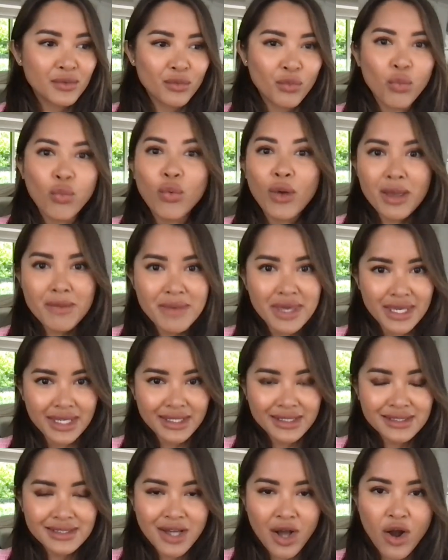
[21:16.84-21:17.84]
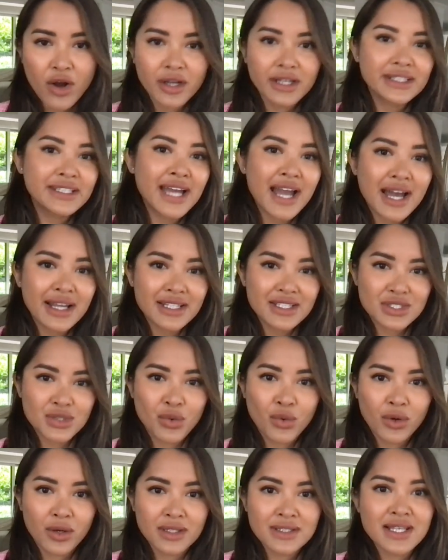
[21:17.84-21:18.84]
women aren't catty
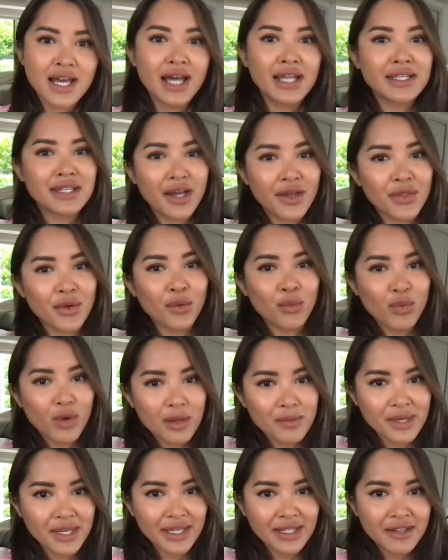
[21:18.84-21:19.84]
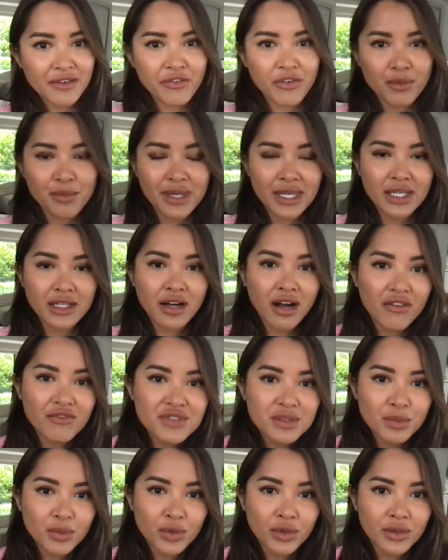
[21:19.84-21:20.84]
towards another woman for being
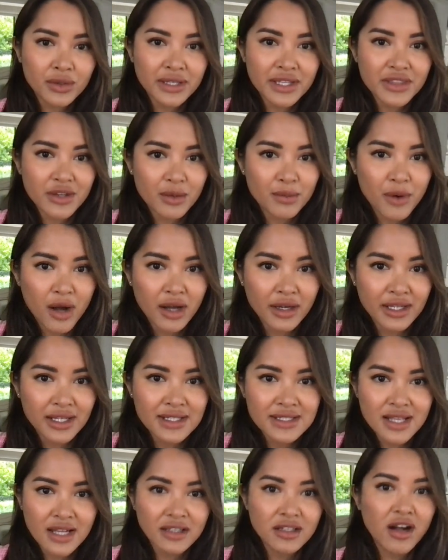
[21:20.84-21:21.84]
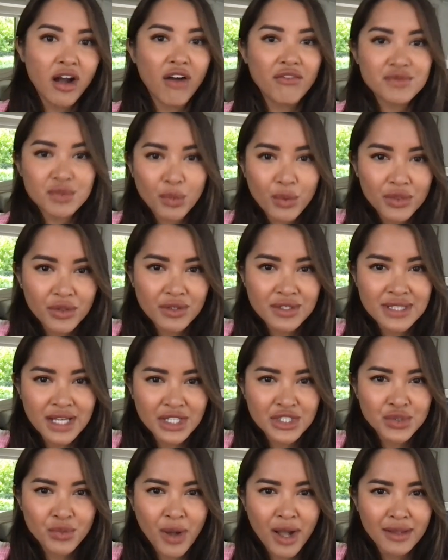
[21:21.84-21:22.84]
comfortable in their bodies and comfortable with their
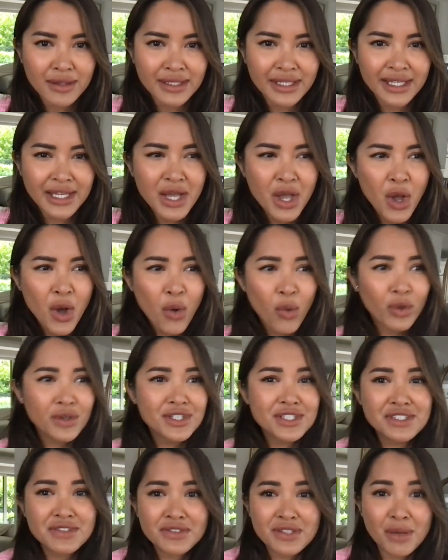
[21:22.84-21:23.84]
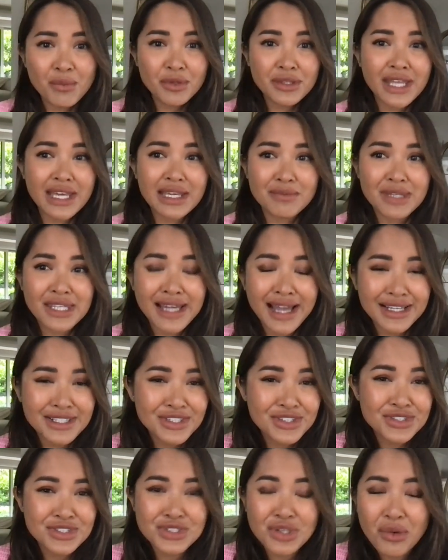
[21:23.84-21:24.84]
sexuality, or just someone like me. I
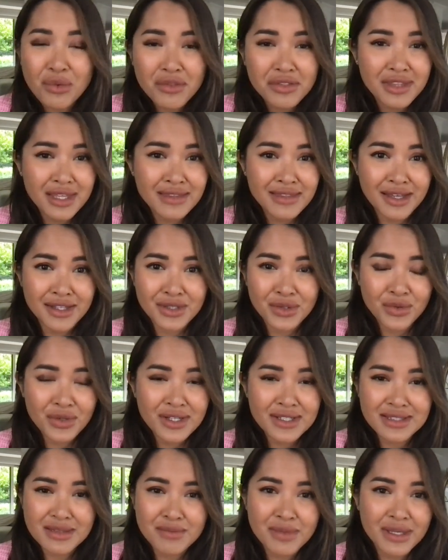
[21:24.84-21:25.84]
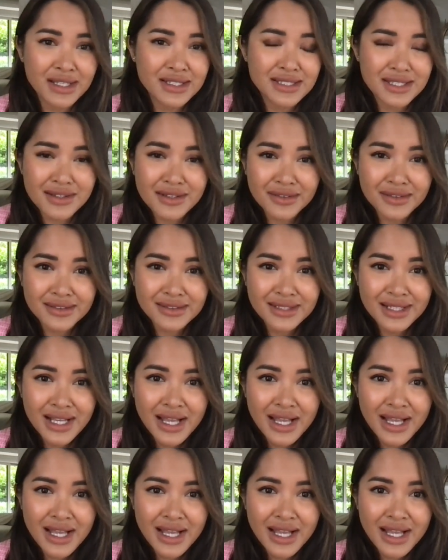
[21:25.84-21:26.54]
just don't think that nudity is a big deal.